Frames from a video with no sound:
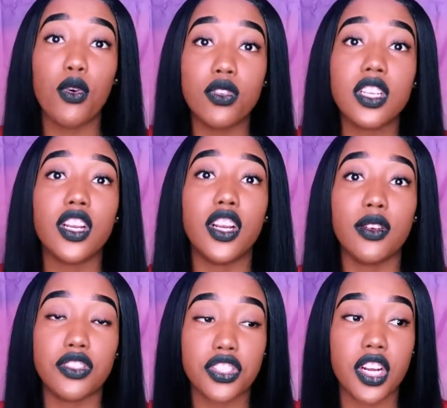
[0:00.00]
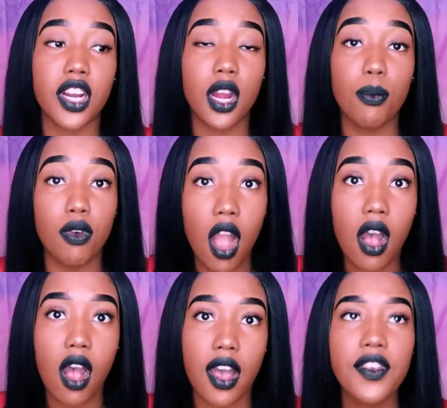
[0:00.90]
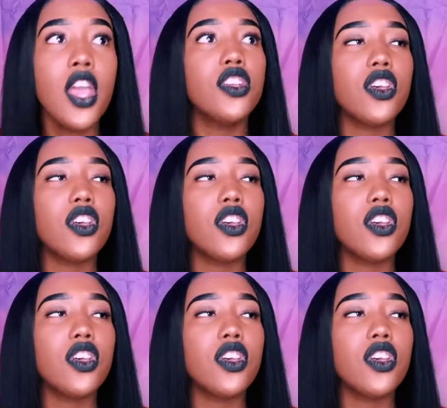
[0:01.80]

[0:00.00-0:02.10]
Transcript: pulled her shirt, her bra off.